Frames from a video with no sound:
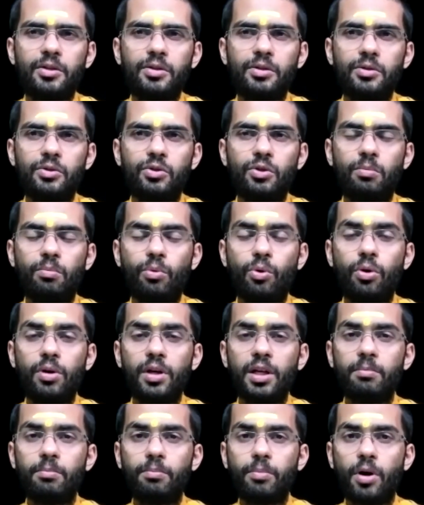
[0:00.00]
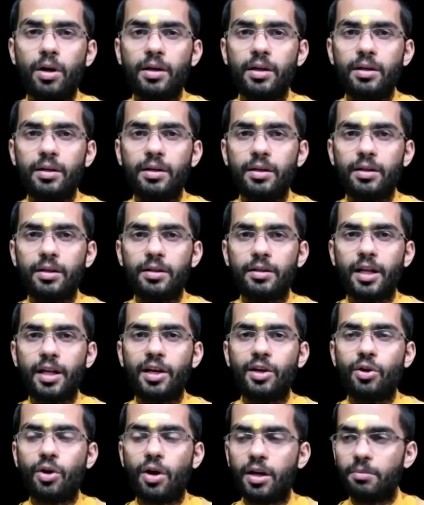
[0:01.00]
So more important
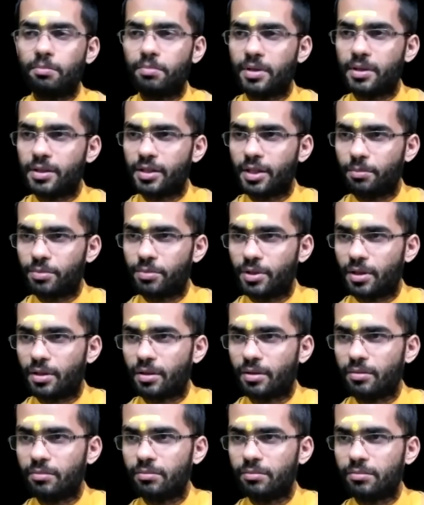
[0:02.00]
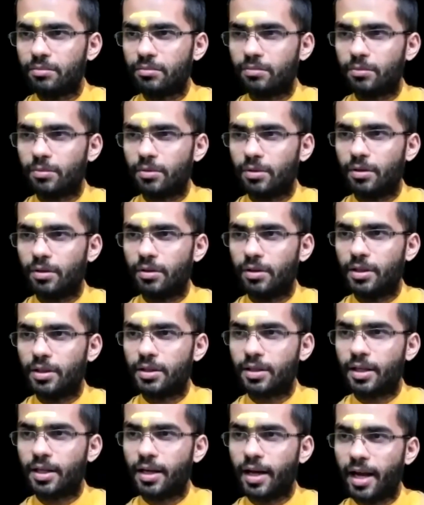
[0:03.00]
than non-perception is
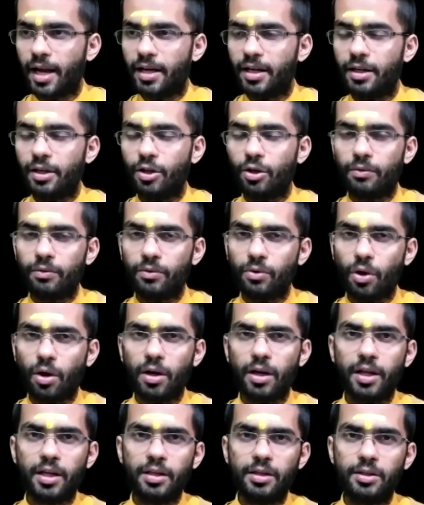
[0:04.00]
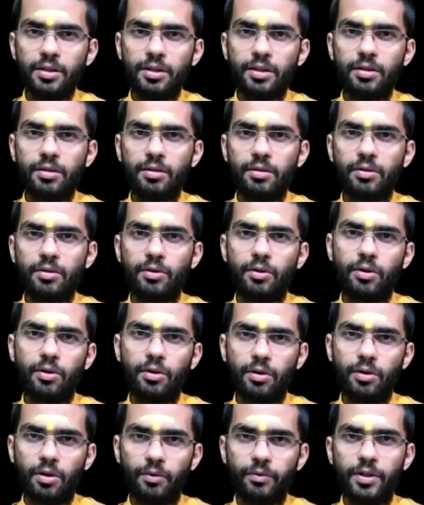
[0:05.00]
clarity of knowledge
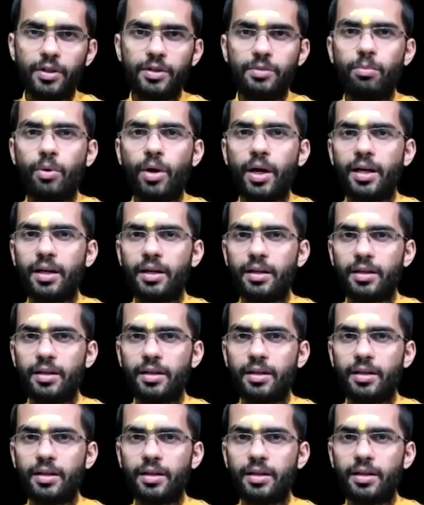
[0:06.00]
of this point.